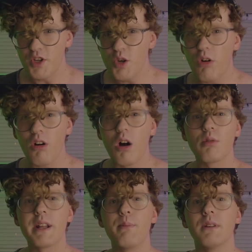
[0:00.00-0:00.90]
But you are
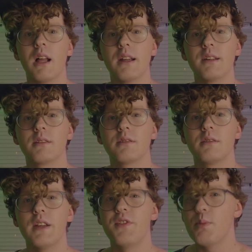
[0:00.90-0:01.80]
already blind
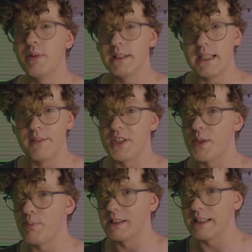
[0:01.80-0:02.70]
if you believe that the
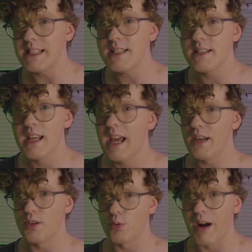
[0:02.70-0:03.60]
police
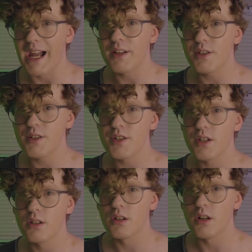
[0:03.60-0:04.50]
and the rioters
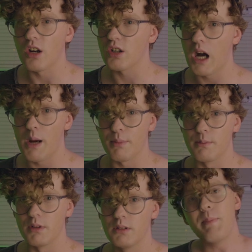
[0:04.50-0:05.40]
are
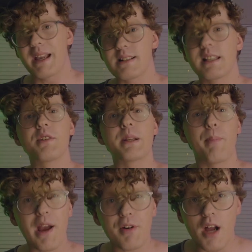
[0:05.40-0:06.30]
comparable. Because there is a
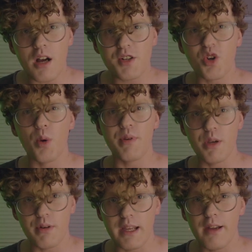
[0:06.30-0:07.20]
paradoxical
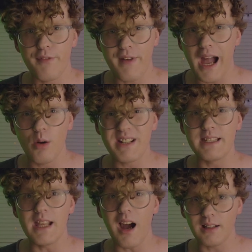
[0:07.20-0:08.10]
beauty found in
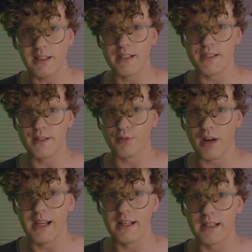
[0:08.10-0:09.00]
the ugliness of
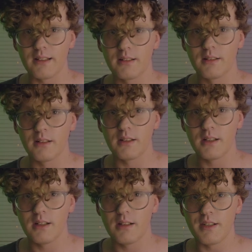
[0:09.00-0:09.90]
rioting.
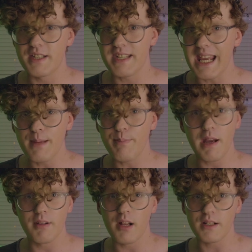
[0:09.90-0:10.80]
The same
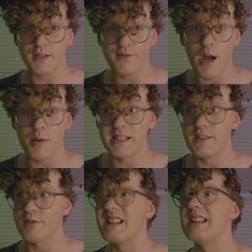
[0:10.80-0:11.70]
paradox found in
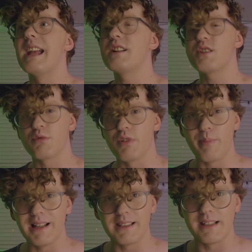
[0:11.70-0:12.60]
the very nature of
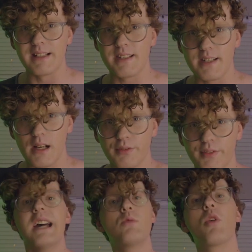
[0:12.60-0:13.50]
rebellion itself.
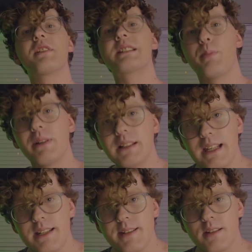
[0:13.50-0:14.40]
And whereas the
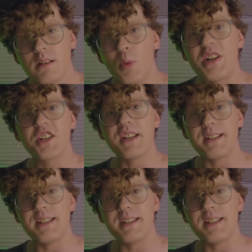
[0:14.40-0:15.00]
police wish to